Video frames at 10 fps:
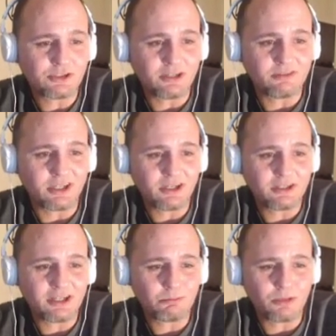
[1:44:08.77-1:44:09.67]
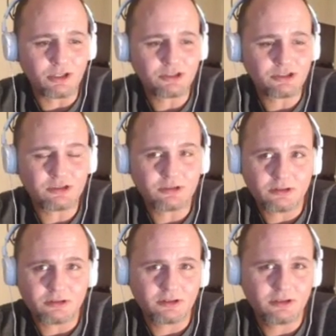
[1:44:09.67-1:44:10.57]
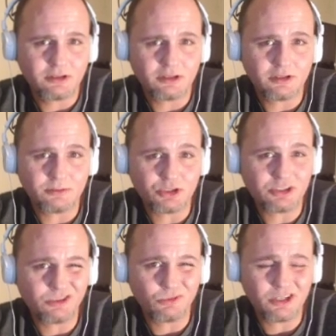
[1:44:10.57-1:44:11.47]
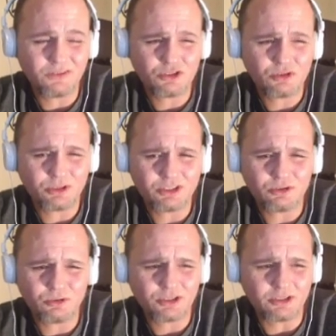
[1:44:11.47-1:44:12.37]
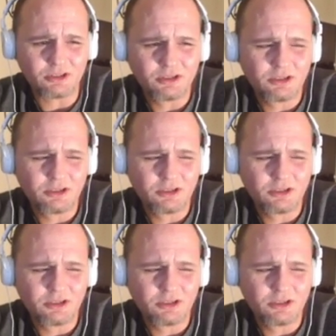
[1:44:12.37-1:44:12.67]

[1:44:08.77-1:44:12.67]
of that, not much. Just getting ready for 2020.